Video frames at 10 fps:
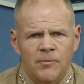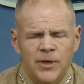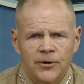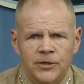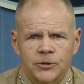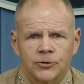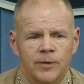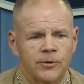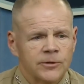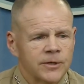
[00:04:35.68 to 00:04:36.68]
they're as
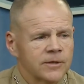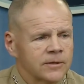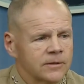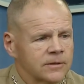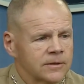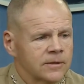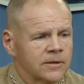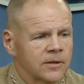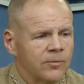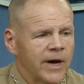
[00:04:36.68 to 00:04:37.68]
troubled
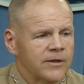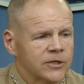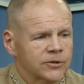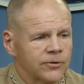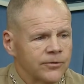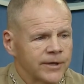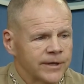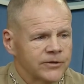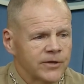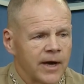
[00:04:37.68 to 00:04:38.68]
by this whole thing
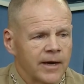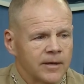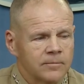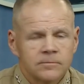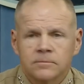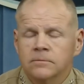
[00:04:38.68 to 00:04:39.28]
as I am.